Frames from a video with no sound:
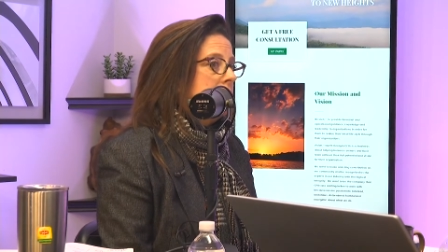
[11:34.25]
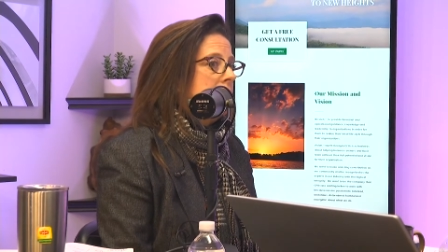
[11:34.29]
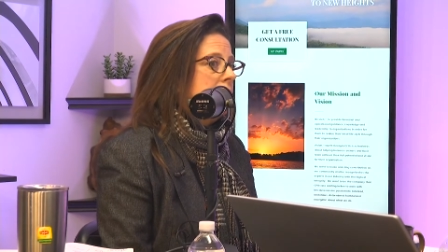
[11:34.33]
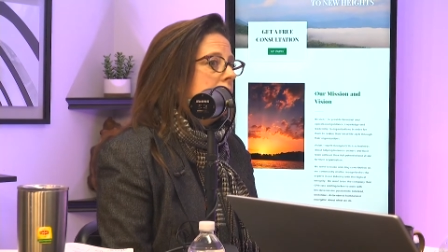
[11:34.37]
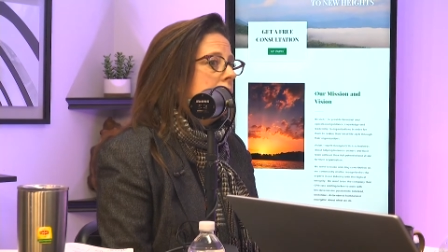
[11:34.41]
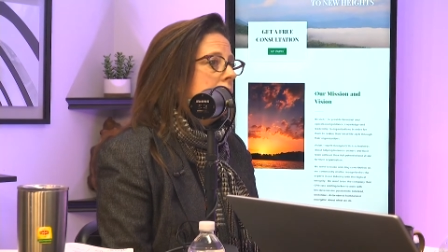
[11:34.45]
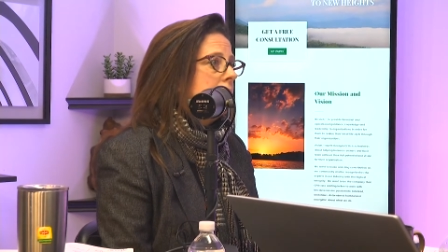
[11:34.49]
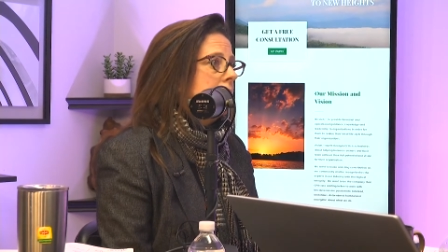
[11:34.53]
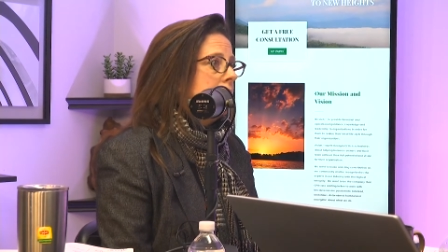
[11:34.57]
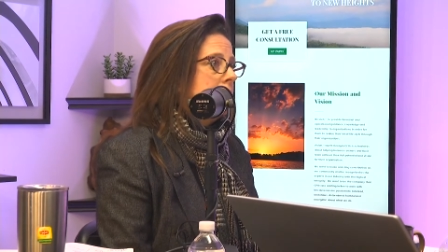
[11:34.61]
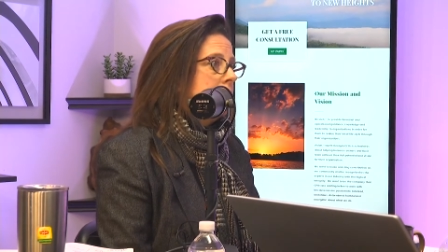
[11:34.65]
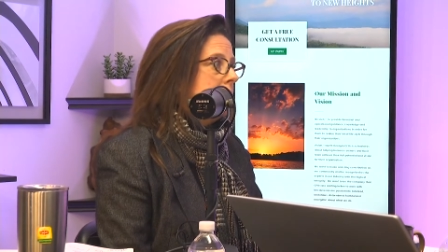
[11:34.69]

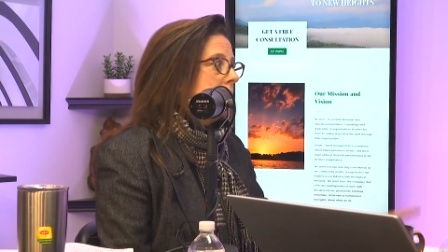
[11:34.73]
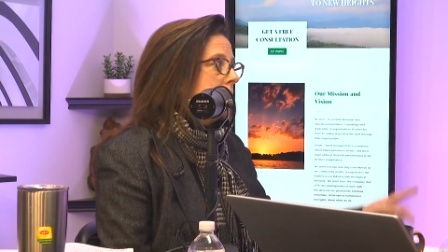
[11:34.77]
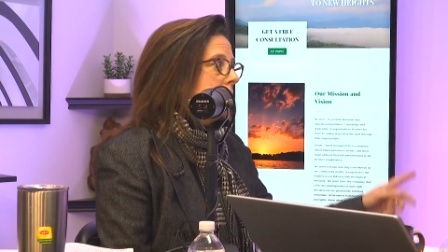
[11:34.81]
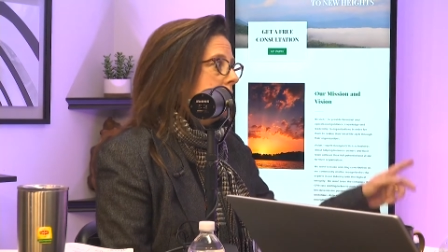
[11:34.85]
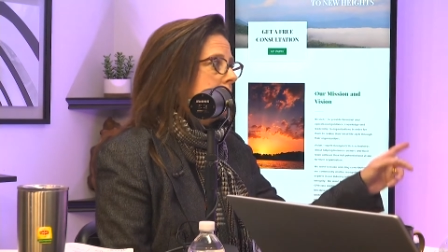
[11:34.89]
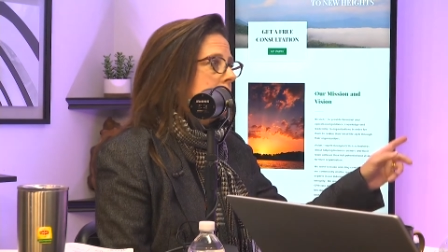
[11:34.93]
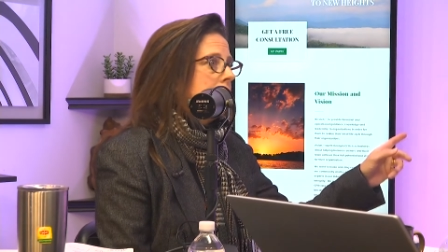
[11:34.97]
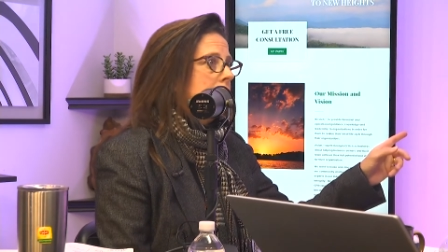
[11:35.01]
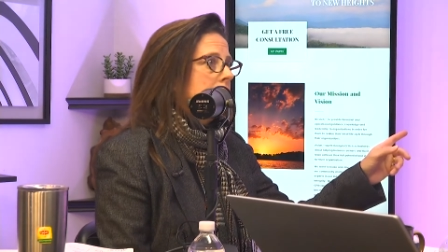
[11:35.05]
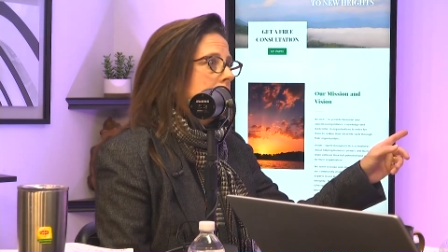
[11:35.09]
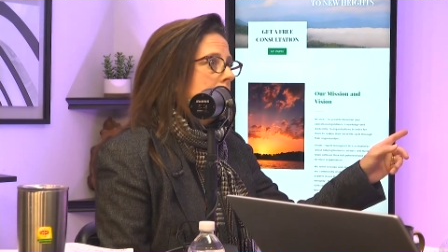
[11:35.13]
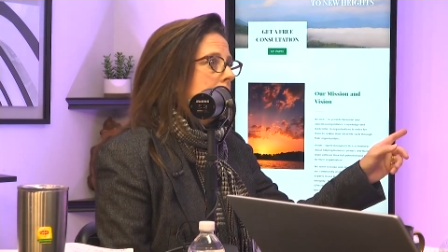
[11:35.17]
You're going to need to
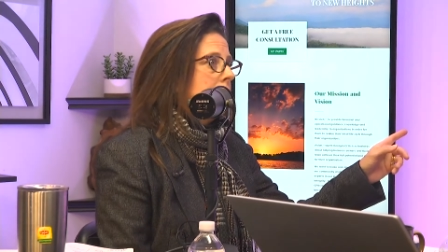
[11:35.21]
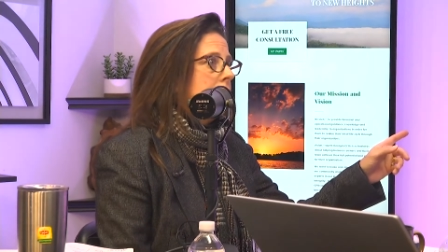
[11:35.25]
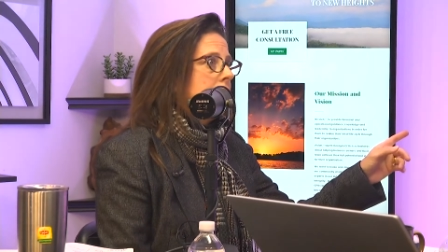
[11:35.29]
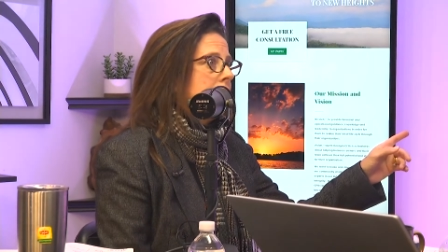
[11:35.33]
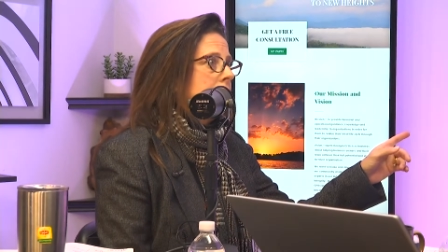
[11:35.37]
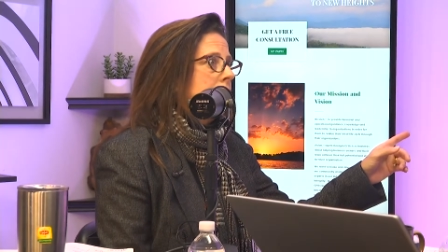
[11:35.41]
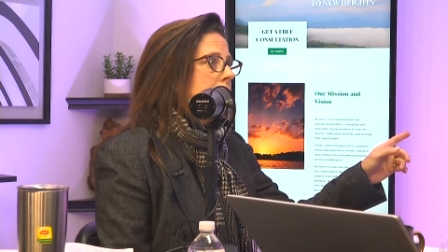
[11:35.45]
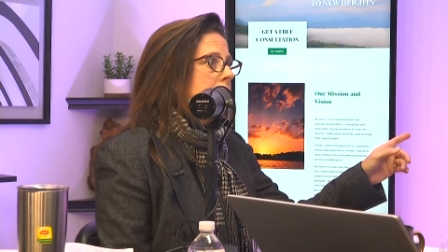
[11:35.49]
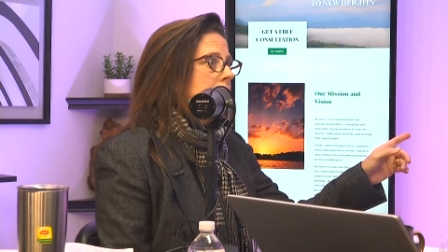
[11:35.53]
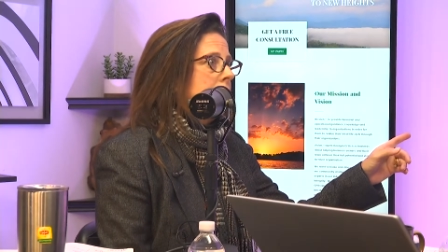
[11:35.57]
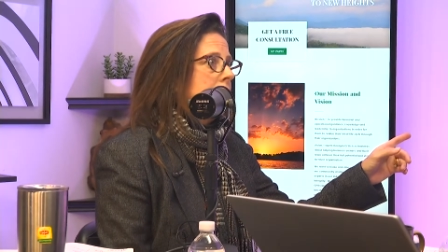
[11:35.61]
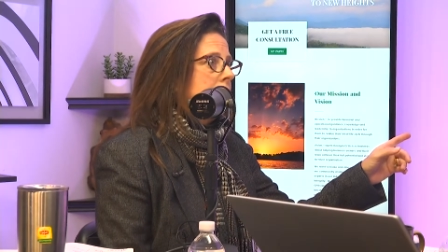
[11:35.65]
take a left
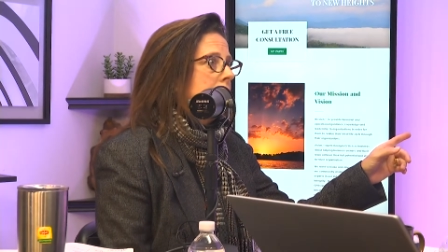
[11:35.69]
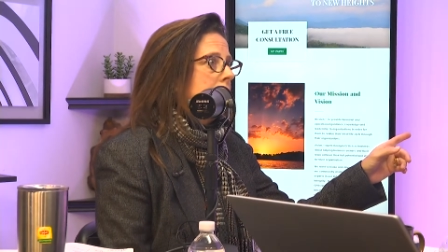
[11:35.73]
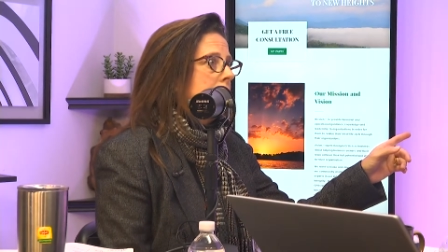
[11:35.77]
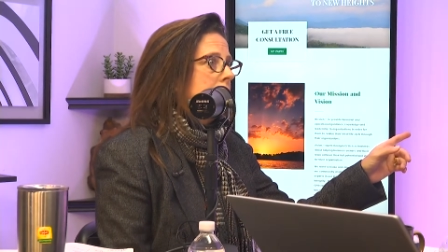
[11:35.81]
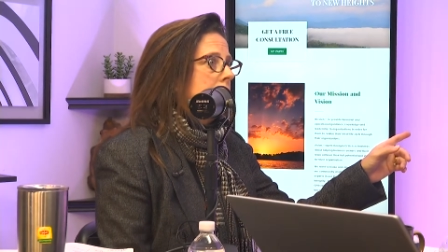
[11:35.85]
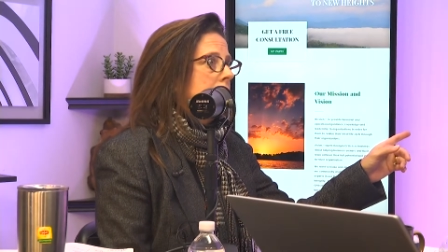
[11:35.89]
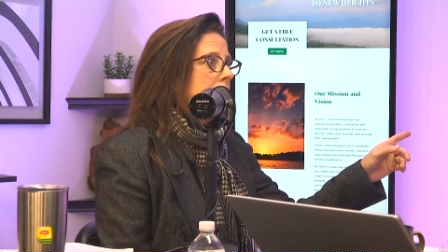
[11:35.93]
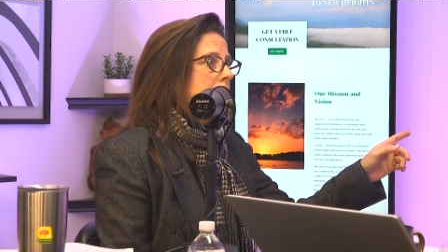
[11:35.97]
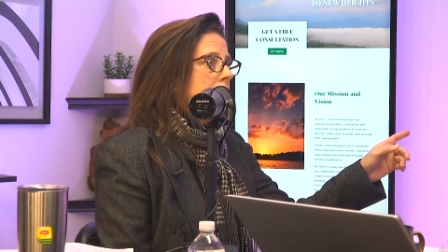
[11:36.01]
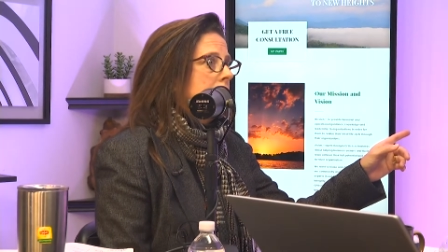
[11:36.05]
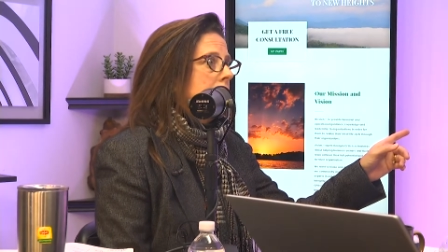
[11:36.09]
turn here.